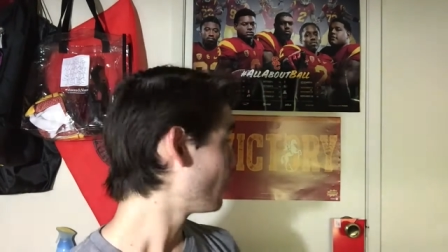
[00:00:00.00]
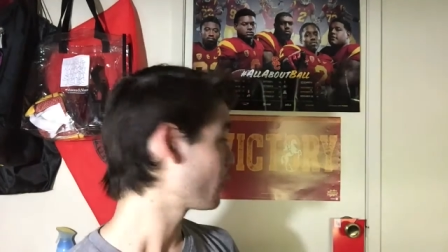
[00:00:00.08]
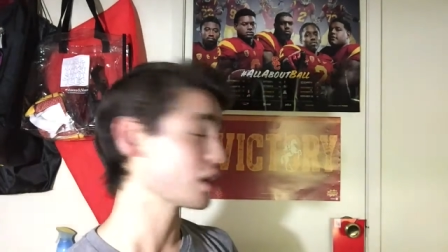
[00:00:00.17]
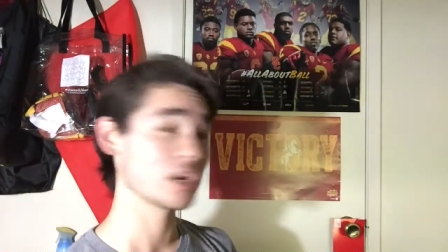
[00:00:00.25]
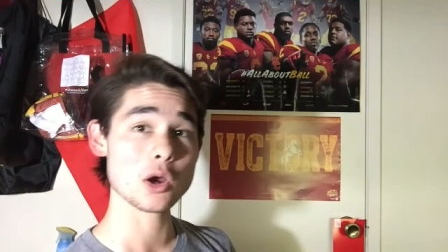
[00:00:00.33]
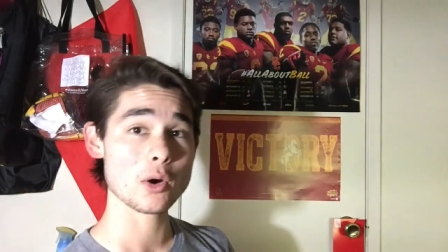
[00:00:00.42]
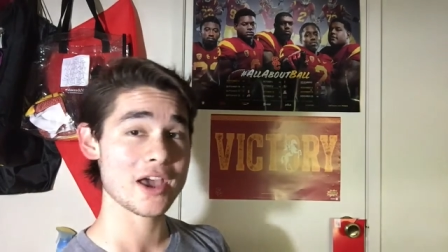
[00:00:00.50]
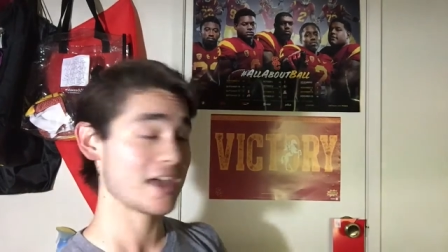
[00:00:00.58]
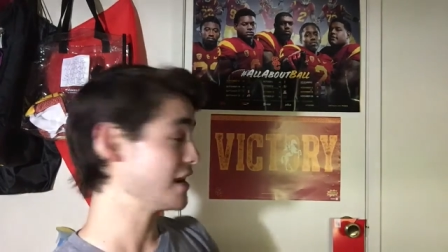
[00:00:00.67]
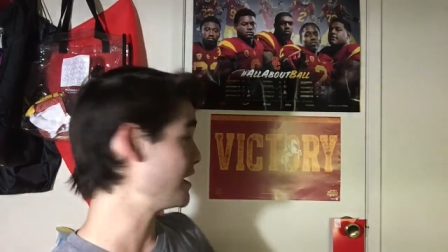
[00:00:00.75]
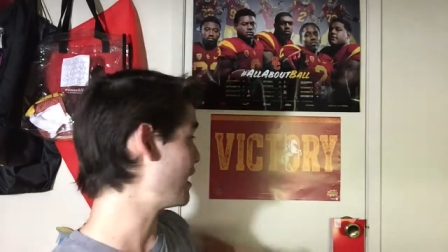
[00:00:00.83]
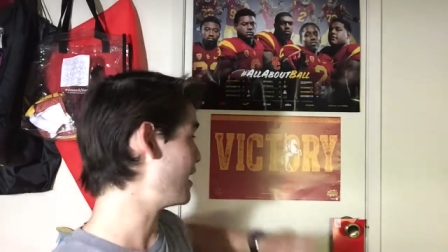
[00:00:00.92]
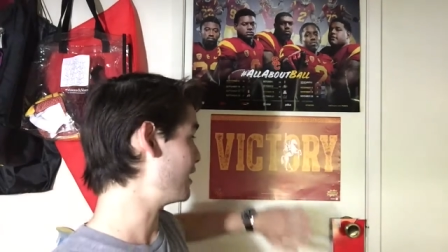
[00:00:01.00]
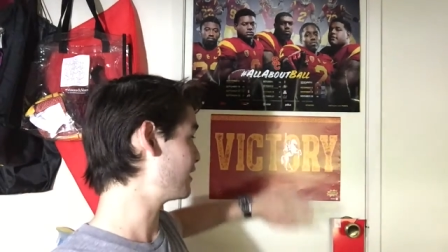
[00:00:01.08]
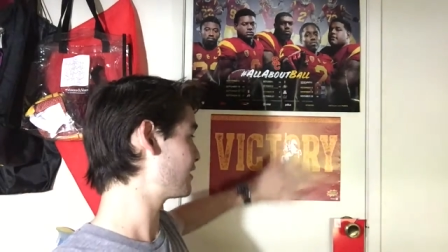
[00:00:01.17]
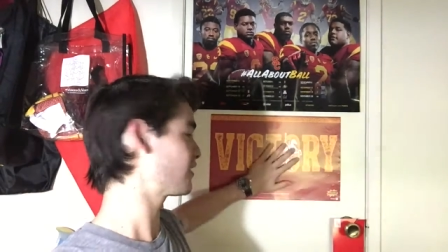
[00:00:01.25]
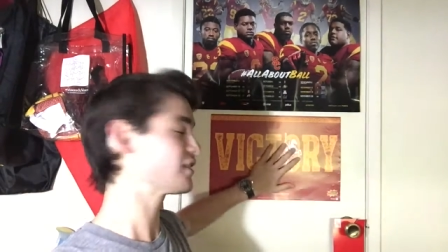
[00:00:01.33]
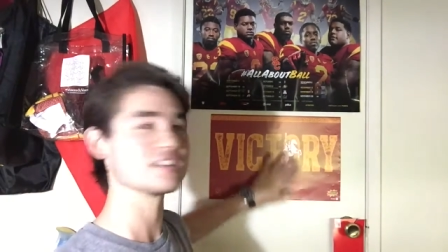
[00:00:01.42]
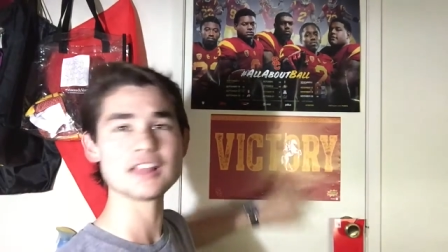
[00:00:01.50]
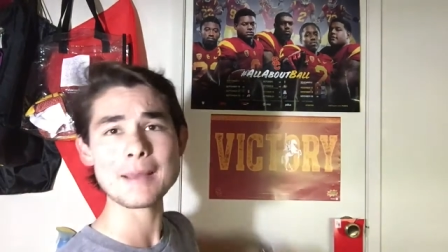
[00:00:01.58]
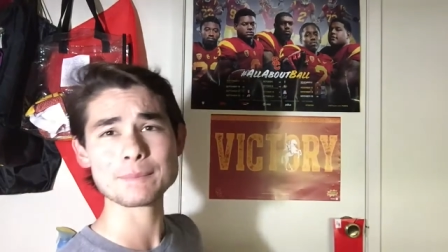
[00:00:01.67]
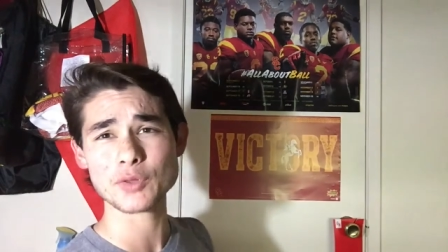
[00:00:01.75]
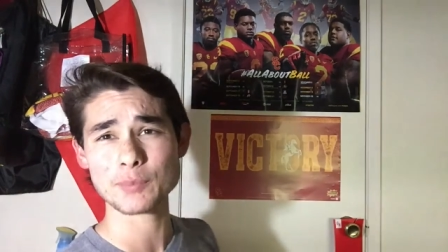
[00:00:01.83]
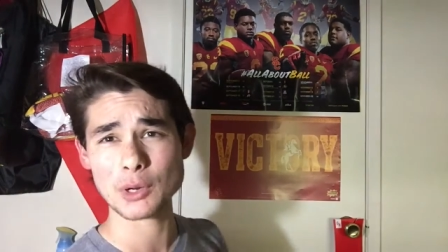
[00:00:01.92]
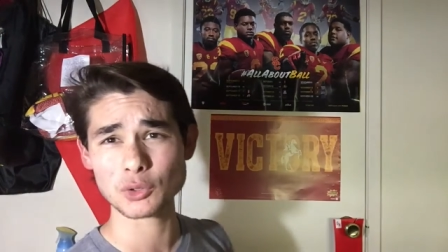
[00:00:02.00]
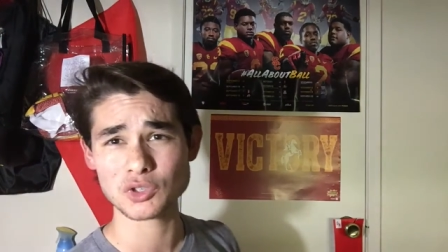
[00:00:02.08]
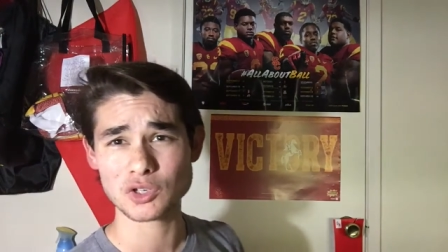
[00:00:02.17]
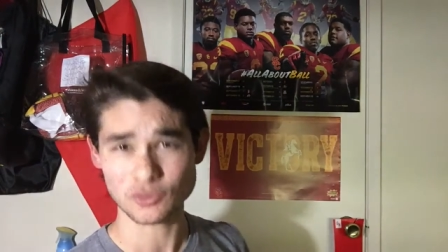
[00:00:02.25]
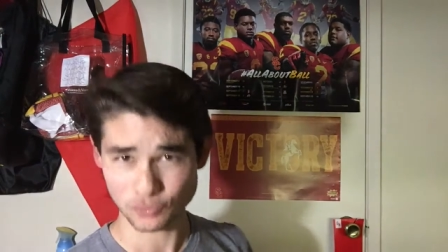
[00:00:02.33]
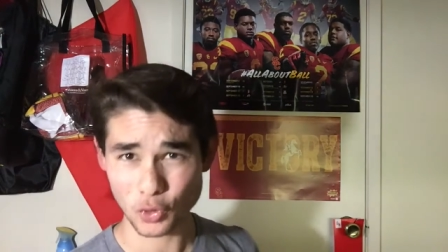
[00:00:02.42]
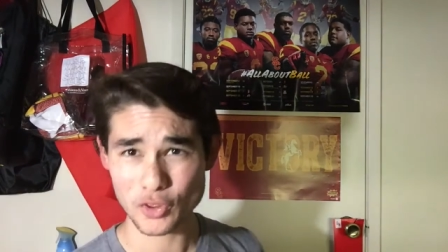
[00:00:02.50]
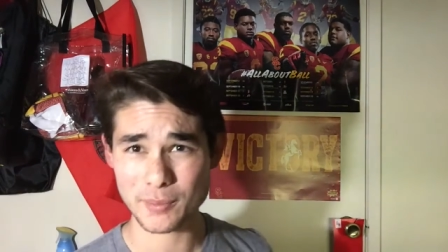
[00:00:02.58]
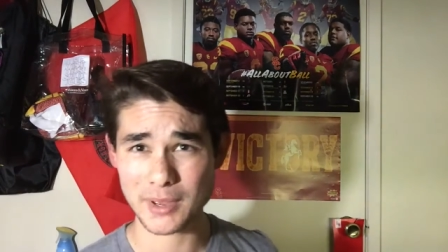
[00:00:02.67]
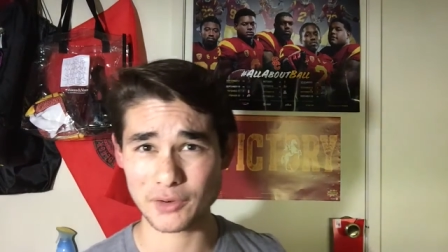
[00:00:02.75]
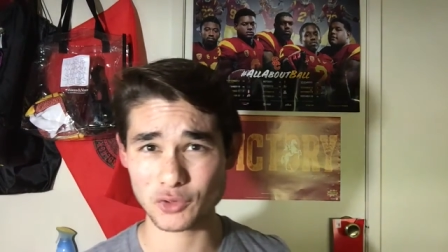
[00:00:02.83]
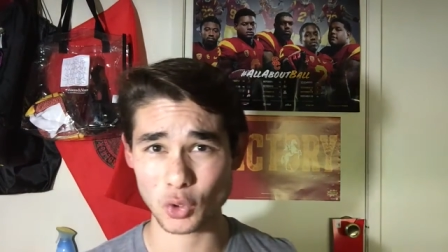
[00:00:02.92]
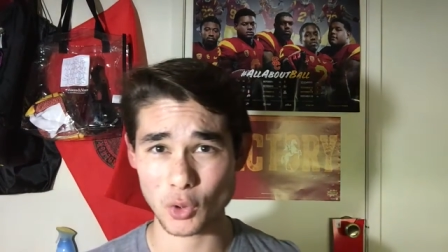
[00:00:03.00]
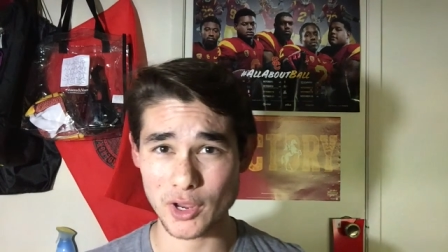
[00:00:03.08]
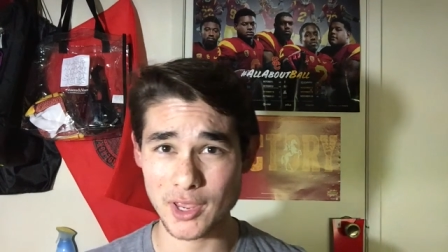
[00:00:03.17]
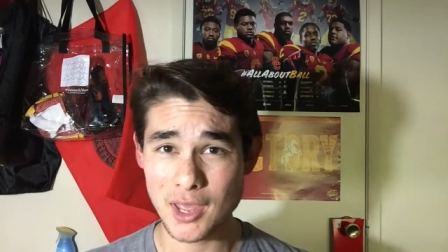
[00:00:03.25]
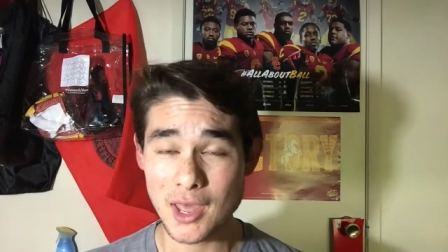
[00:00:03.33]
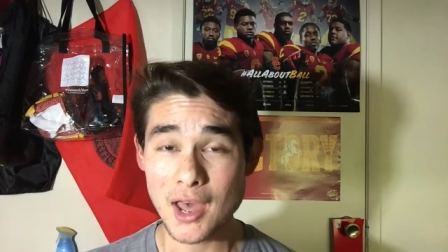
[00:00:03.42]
we're going to go ahead and uh, slap the poster for the men of Troy.